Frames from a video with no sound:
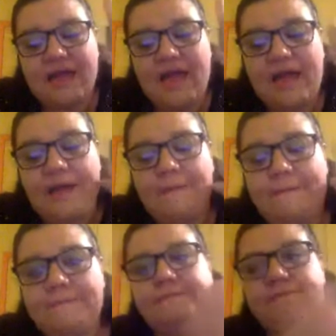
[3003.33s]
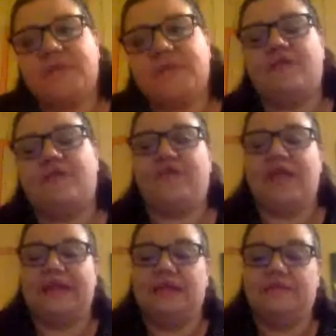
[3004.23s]
am
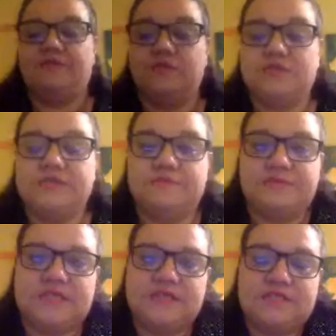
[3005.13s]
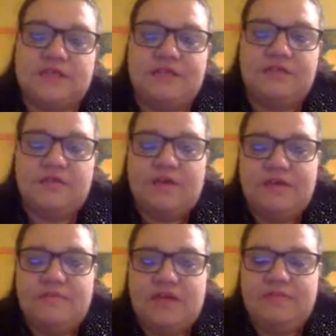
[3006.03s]
fairly fortunate because
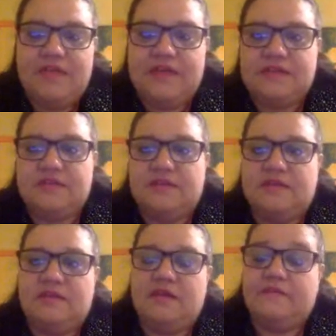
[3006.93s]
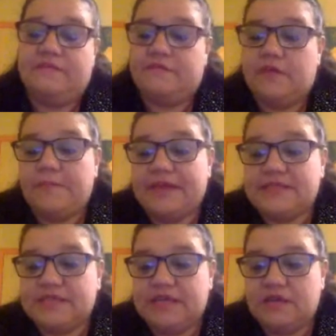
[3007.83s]
I'm the editor of a
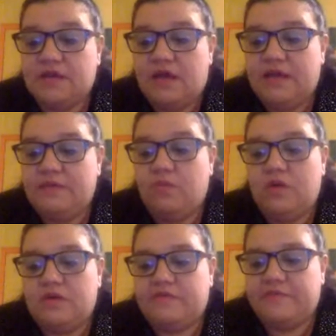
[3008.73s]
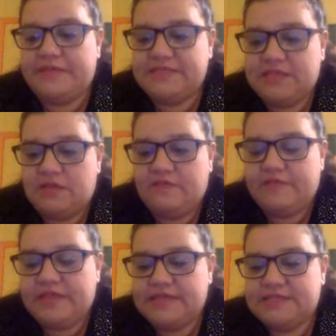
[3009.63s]
magazine. I work for myself.
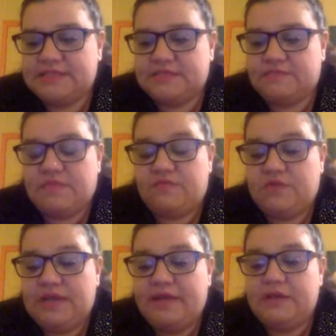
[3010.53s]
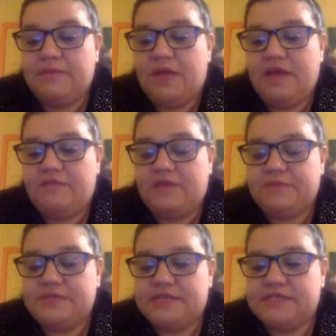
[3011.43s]
There's really only my
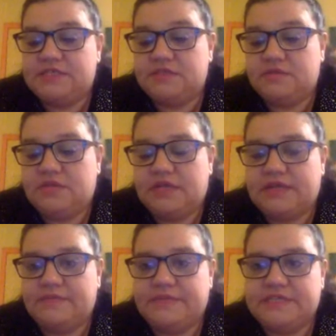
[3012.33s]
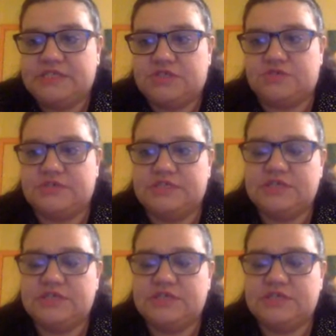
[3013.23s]
reputation that can be destroyed.